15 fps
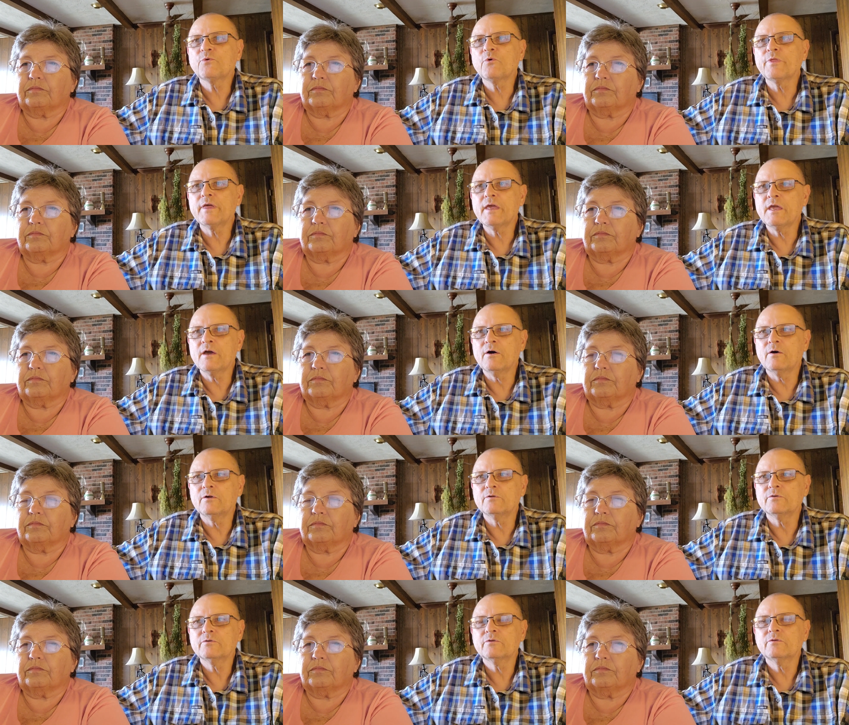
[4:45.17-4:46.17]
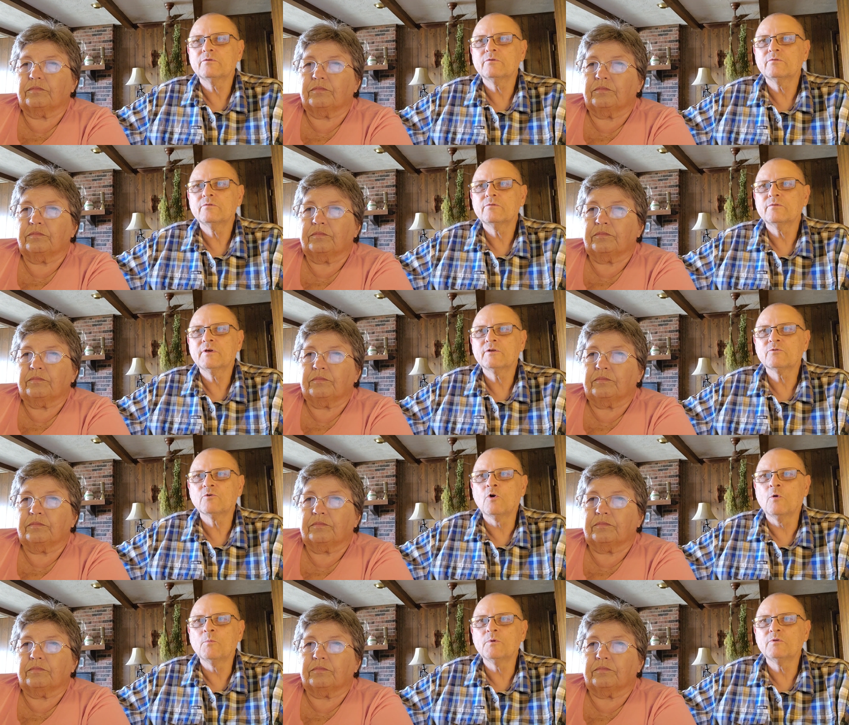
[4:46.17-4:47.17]
Speaker 1: for the eons. That's
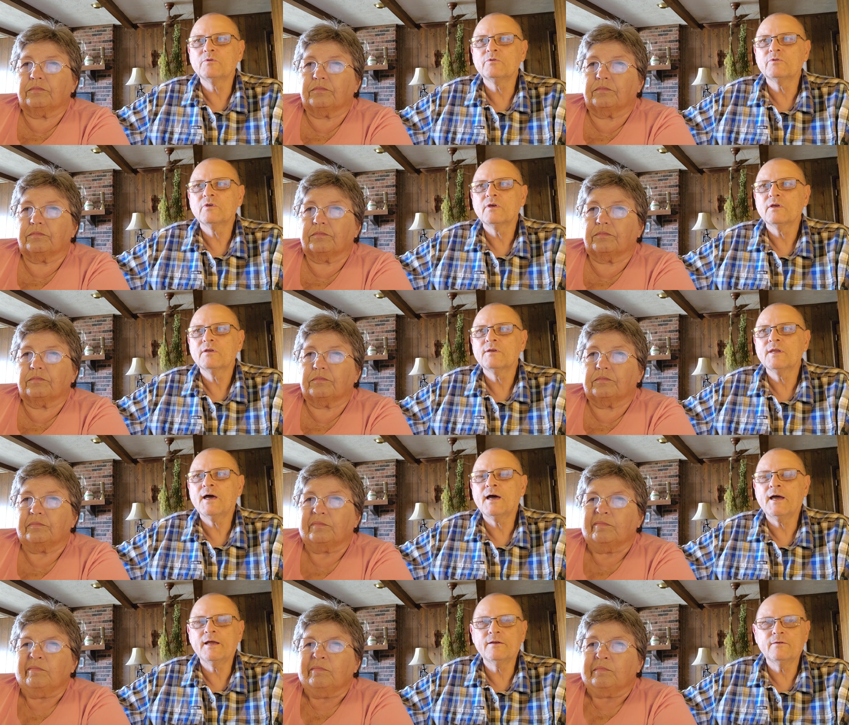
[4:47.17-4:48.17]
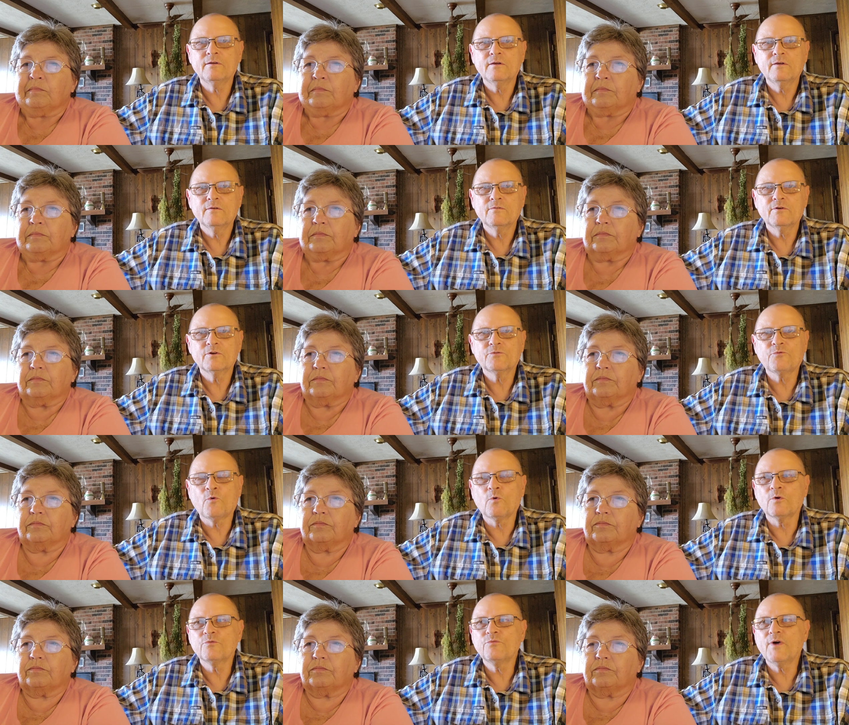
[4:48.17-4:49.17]
Romans 9, verse 4
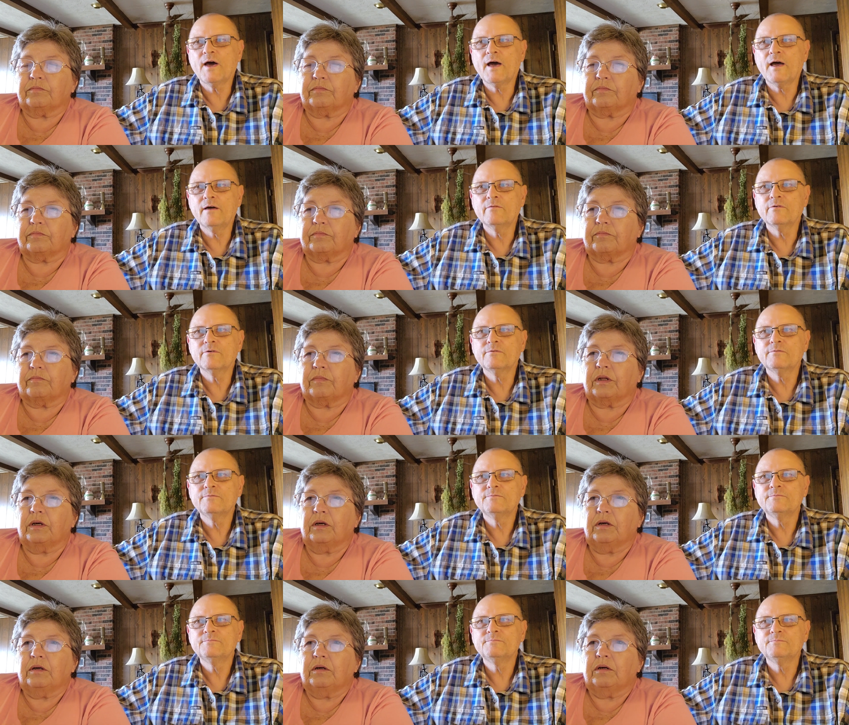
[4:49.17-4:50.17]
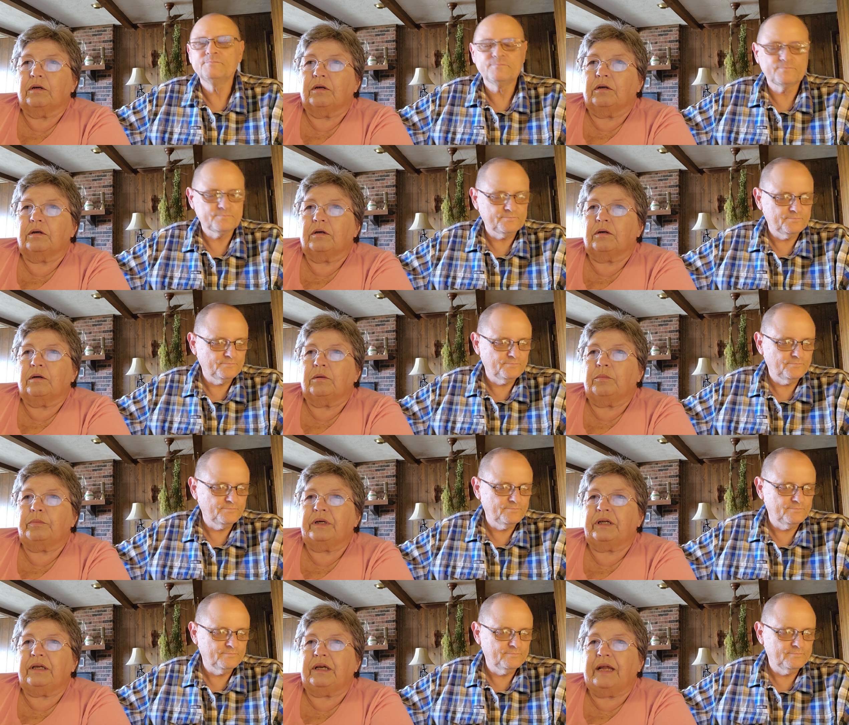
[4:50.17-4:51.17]
and 5.
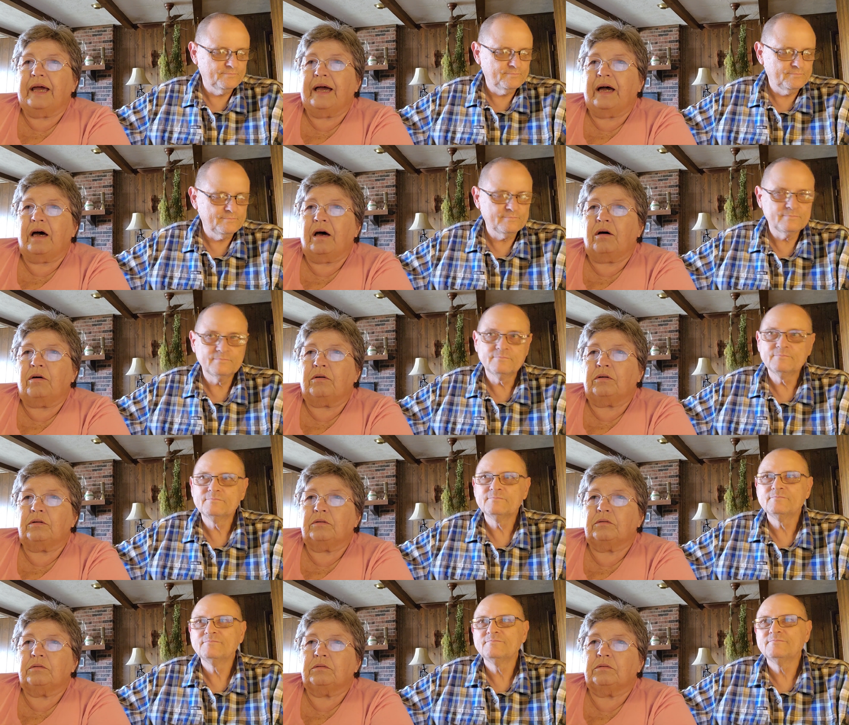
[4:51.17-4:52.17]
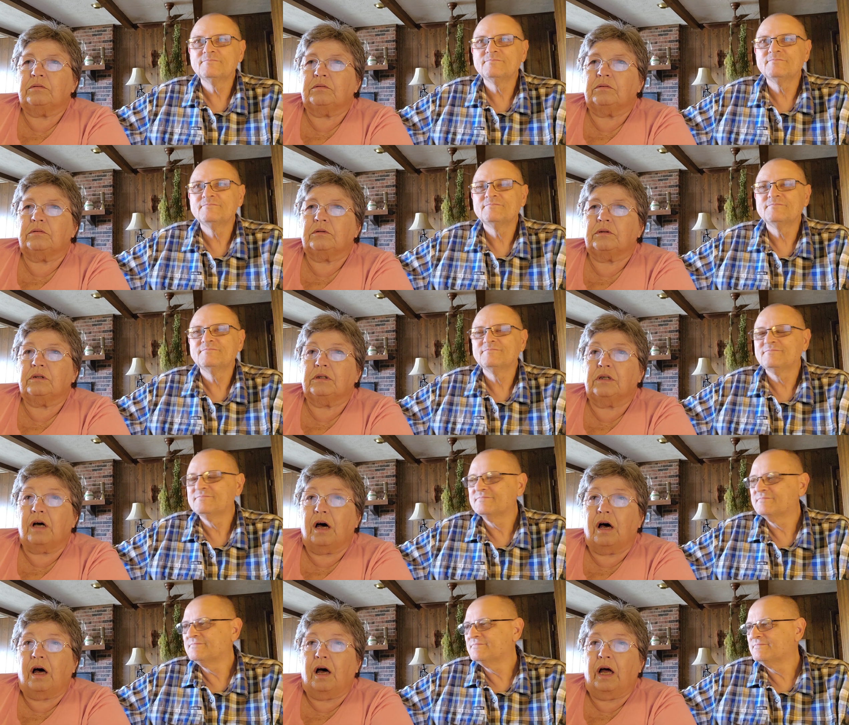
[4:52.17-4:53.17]
Speaker 2: But now
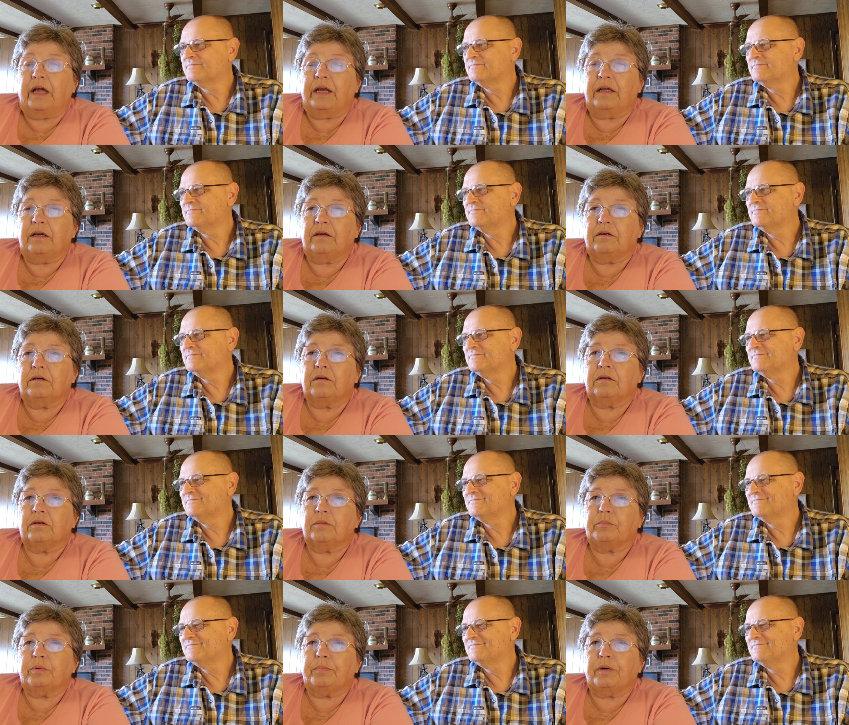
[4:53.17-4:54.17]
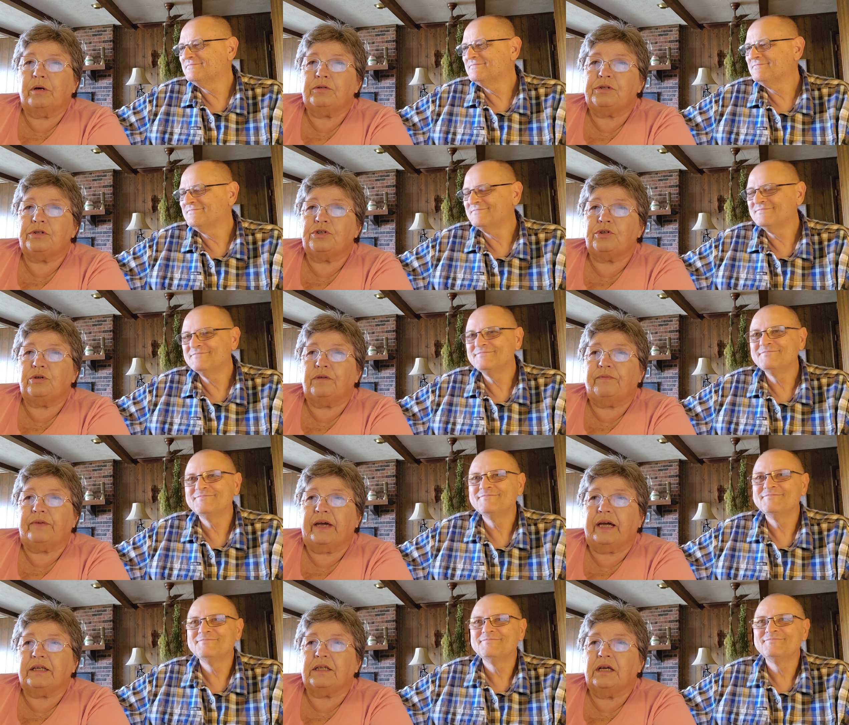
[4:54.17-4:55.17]
God proposes to
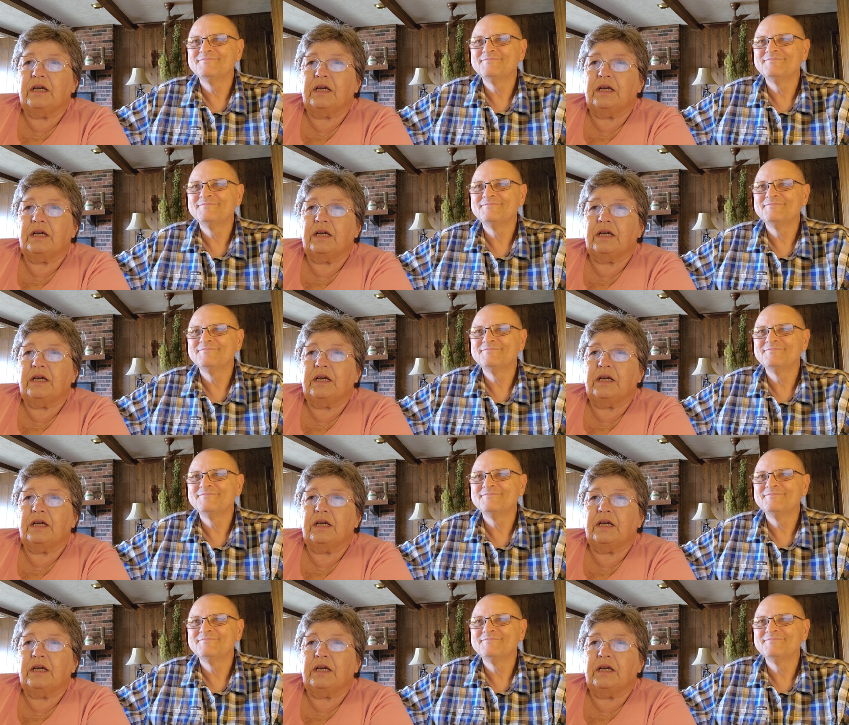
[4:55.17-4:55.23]
effect